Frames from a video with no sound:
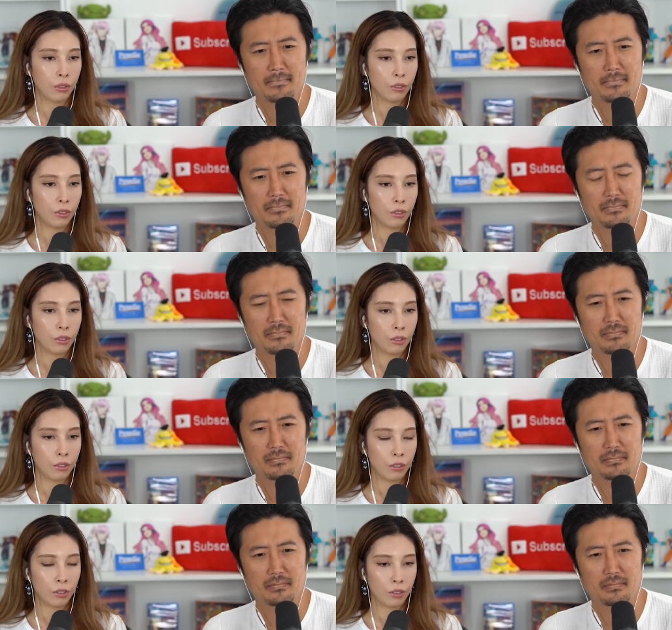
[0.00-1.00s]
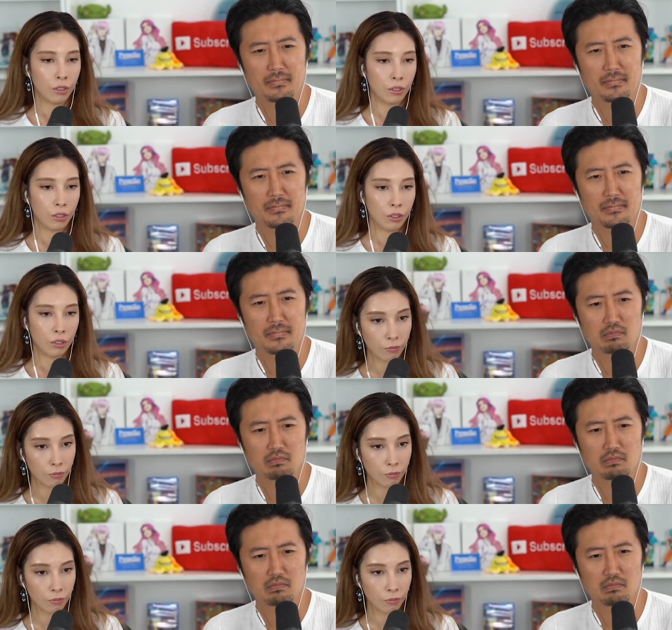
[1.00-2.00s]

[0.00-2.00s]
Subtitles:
Nothing is said.